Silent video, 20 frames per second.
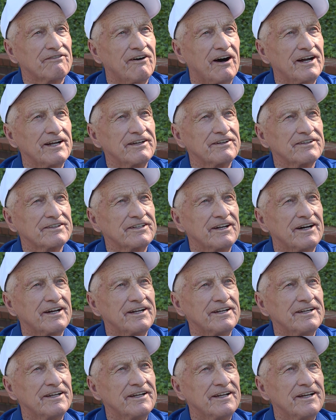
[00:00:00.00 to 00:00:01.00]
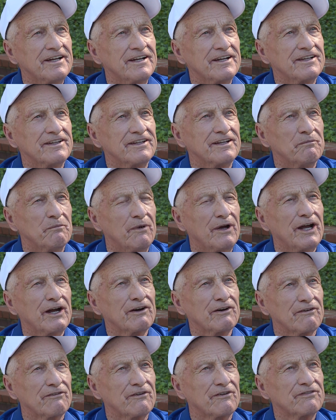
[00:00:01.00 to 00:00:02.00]
Feinstein, the
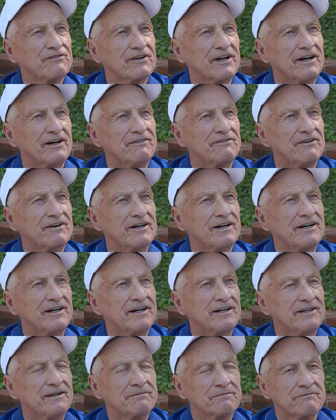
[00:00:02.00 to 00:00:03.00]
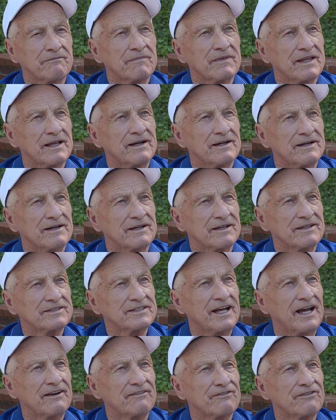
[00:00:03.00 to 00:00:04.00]
mayor of
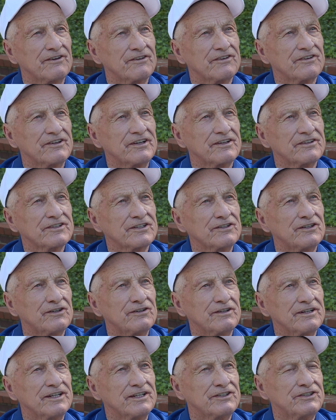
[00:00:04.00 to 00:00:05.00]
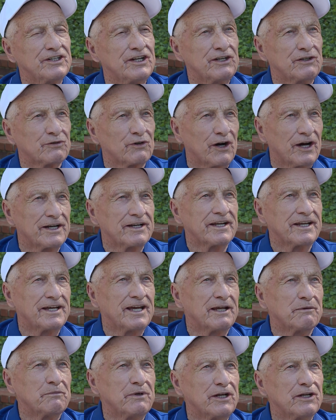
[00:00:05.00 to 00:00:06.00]
San Francisco. And she tried to
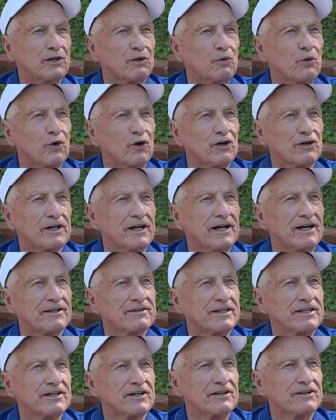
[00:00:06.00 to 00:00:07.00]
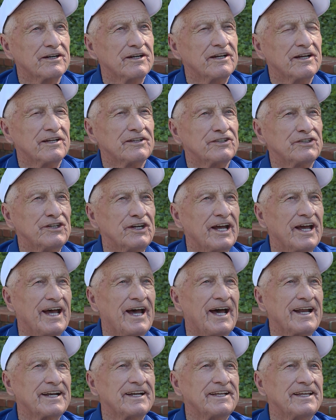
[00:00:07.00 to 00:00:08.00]
get me to work out there. She
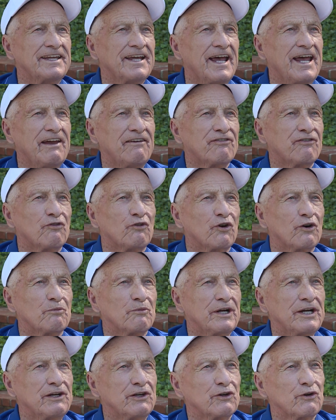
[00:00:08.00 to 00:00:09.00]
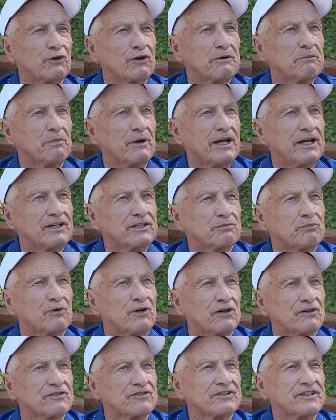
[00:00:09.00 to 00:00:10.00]
had a day for me during
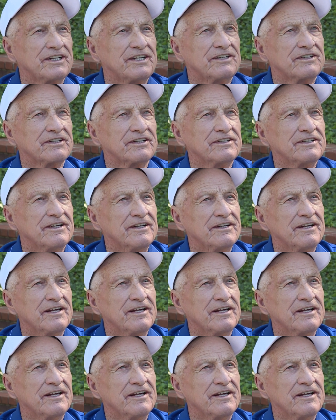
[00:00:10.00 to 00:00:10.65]
baseball season,